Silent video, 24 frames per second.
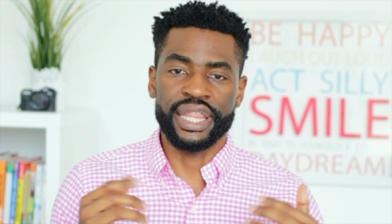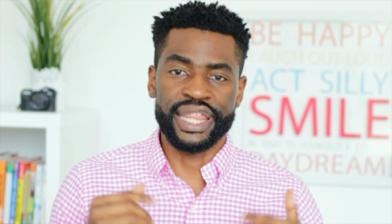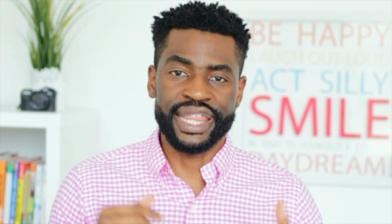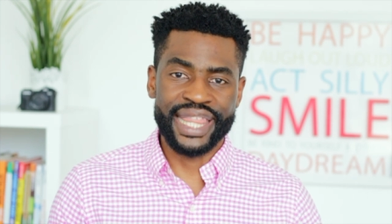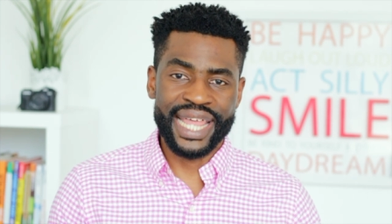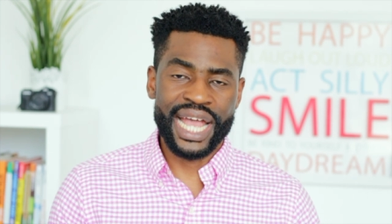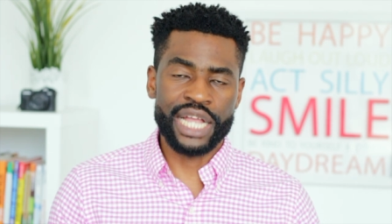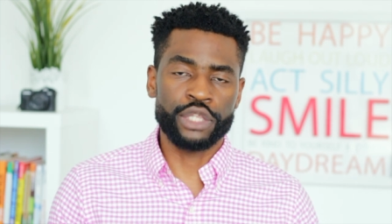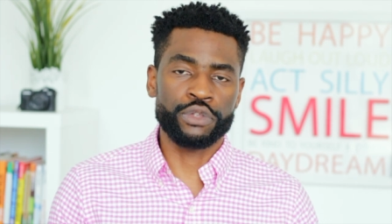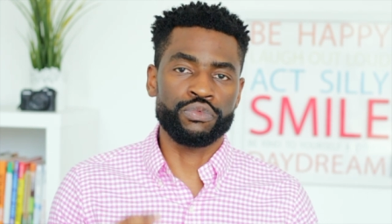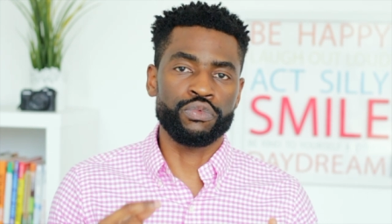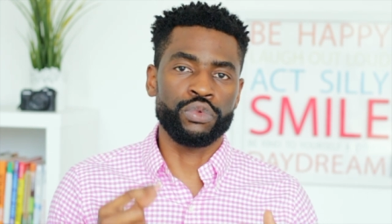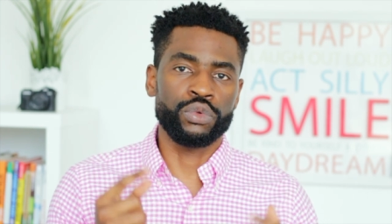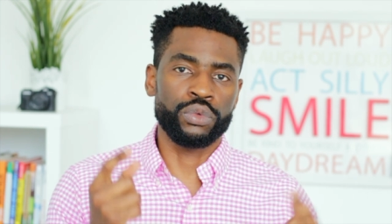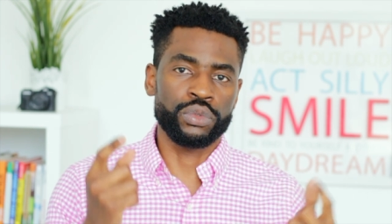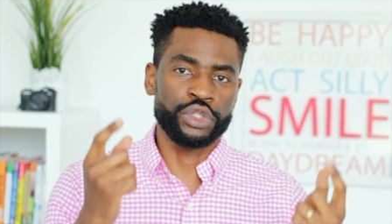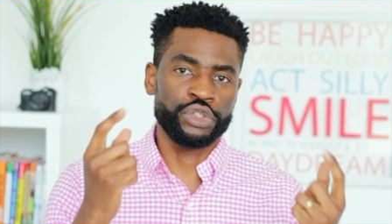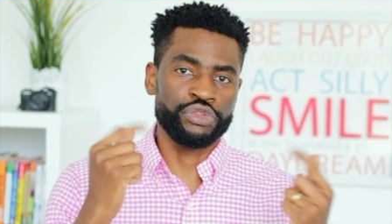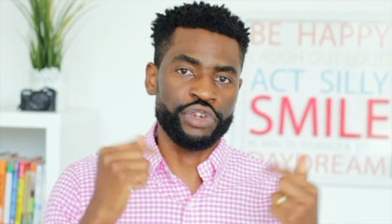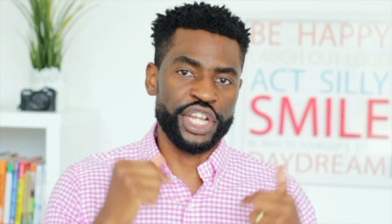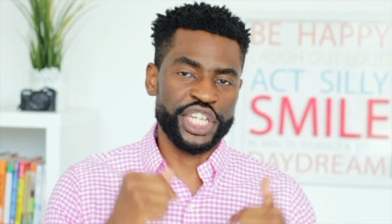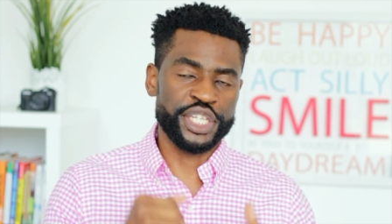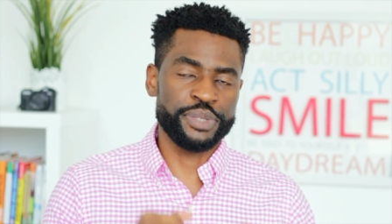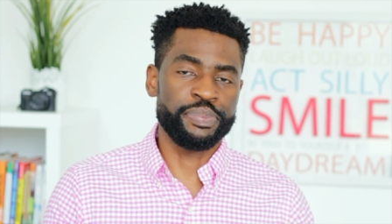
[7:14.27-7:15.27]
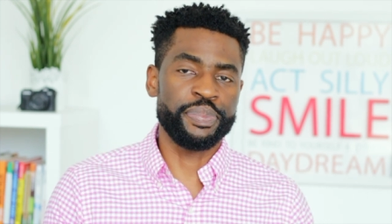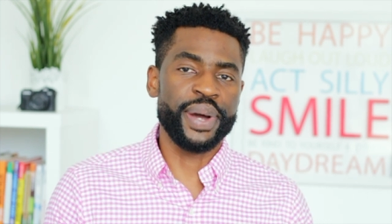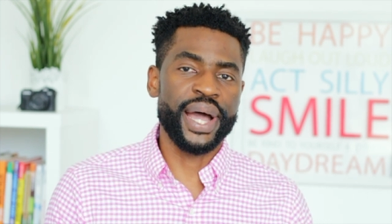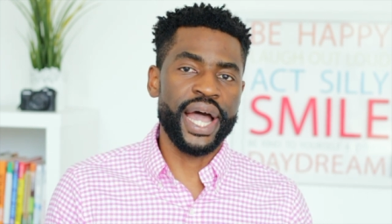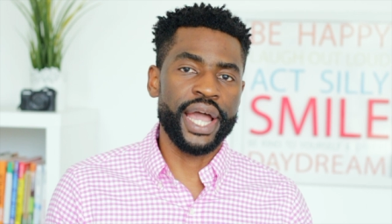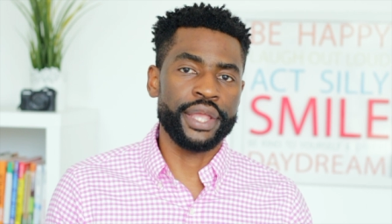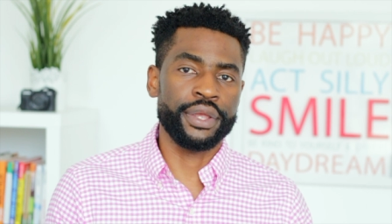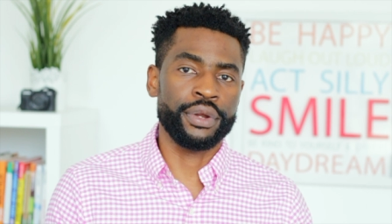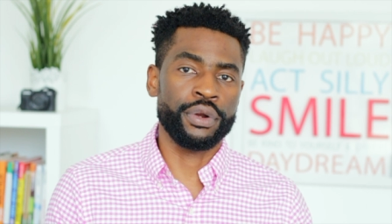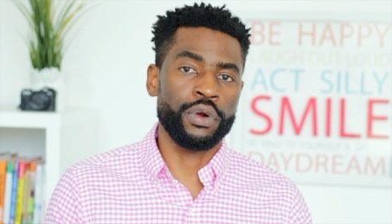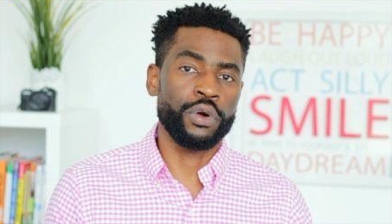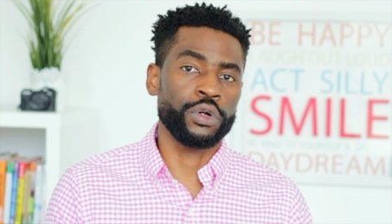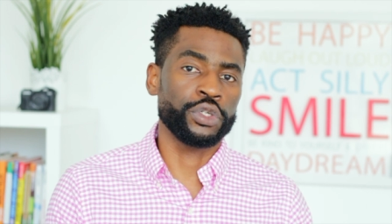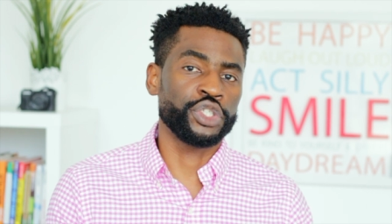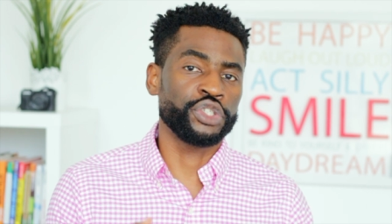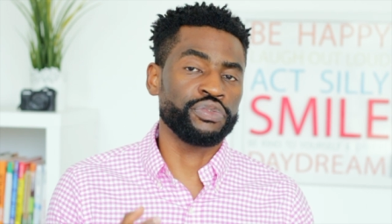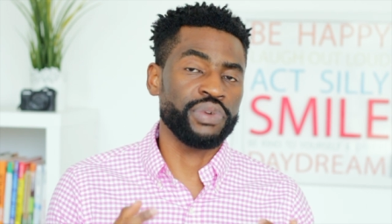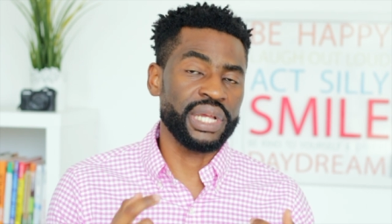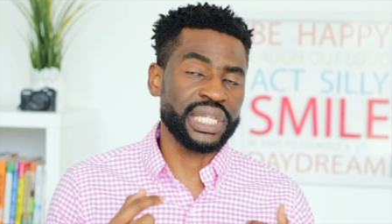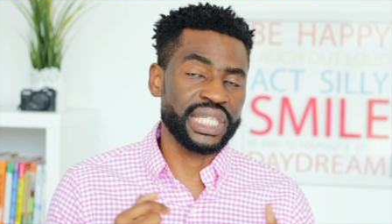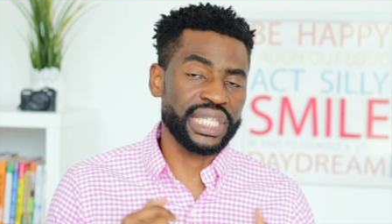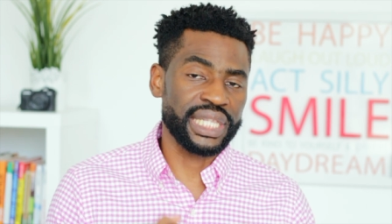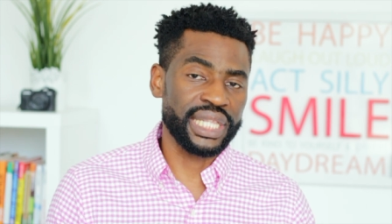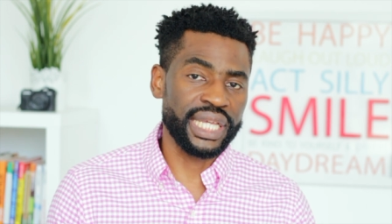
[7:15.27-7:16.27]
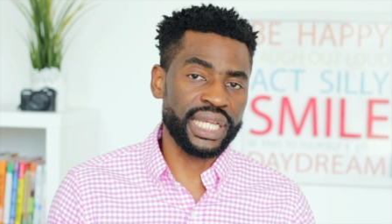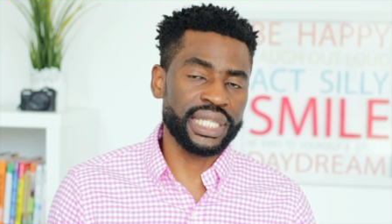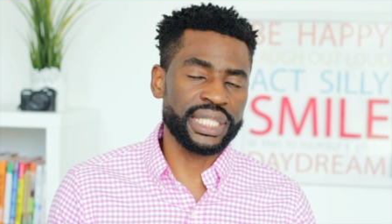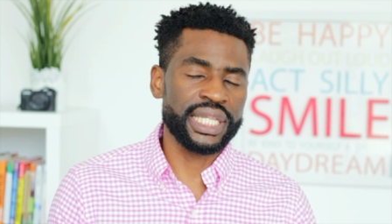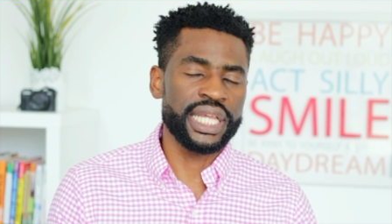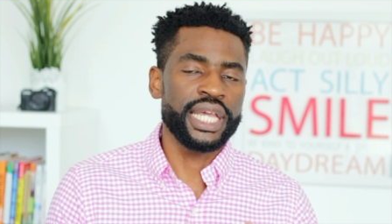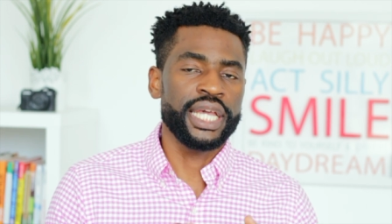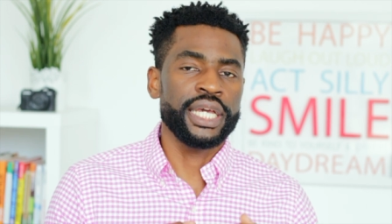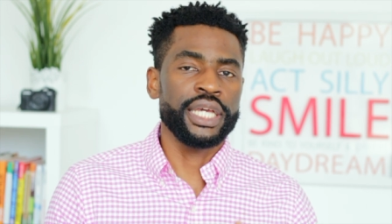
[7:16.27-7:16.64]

That will transpire or translate